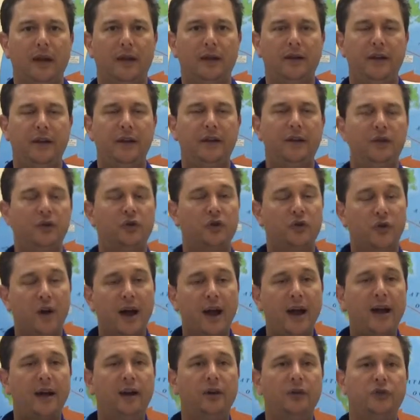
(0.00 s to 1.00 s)
in the
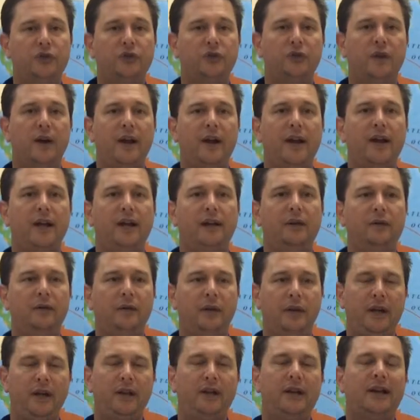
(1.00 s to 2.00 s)
triangle trade,
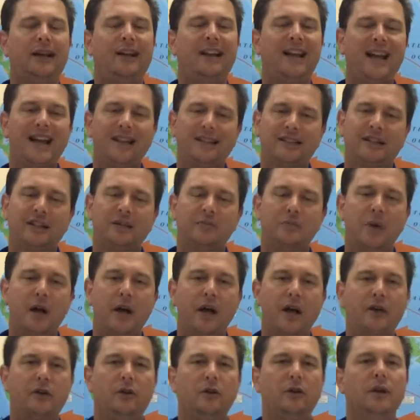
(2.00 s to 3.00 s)
in the classic
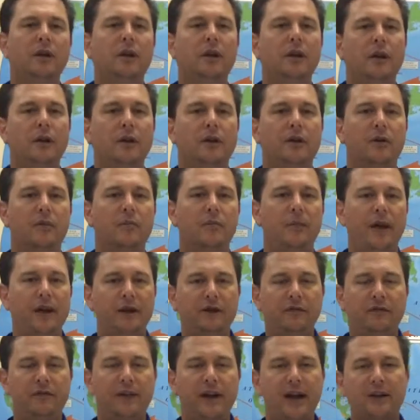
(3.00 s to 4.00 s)
model, there are
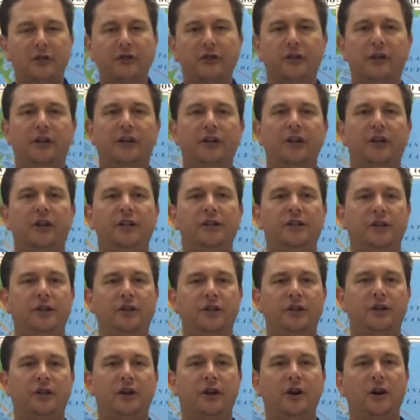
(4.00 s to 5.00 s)
manufactured goods that
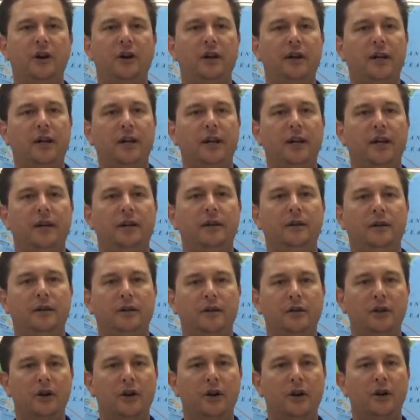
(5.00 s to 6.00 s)
start in
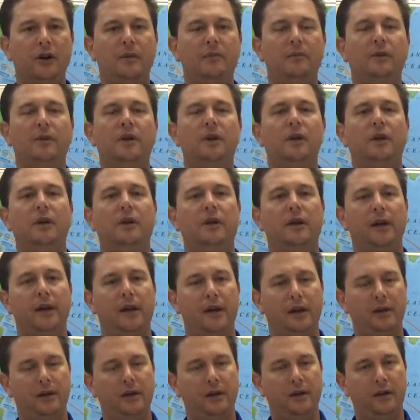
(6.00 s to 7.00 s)
Europe
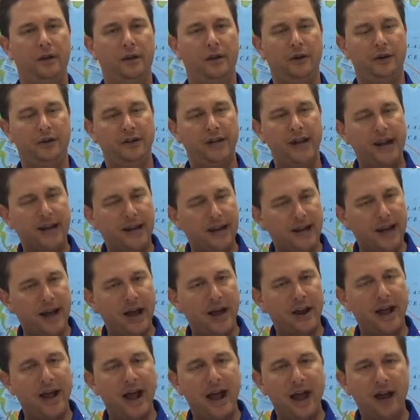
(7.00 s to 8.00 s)
that are taken
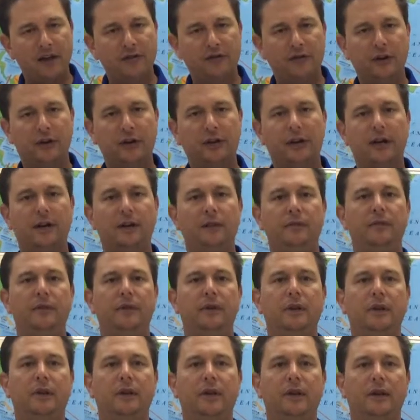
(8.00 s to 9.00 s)
down to Africa,
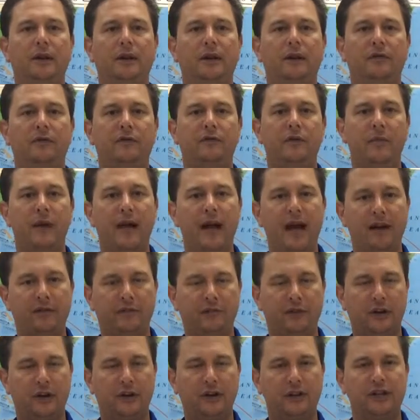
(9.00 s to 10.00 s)
and from
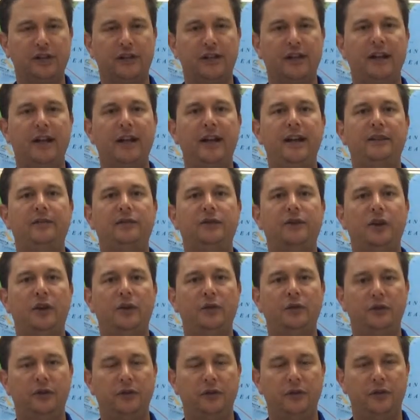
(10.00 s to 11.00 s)
Africa slaves
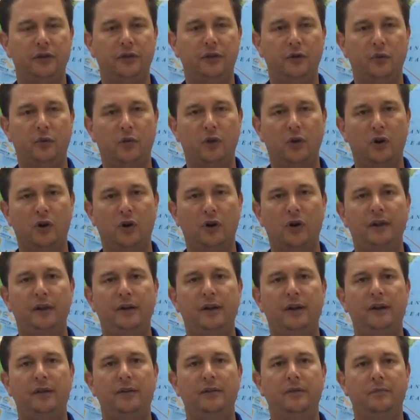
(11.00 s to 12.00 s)
go to the New World
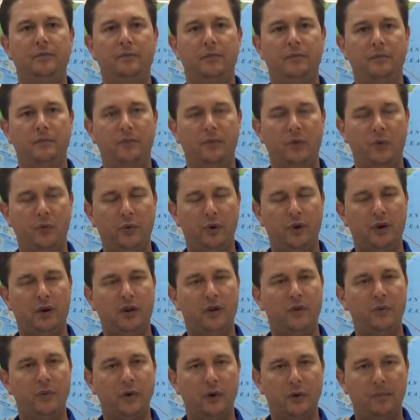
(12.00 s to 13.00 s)
in what we call
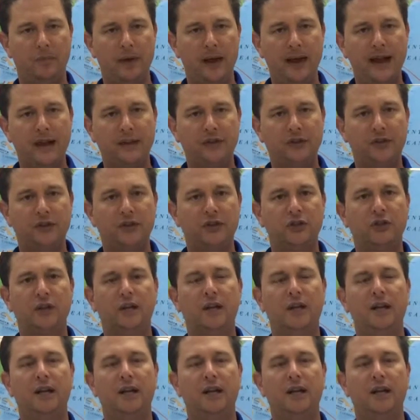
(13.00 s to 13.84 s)
the Middle Passage,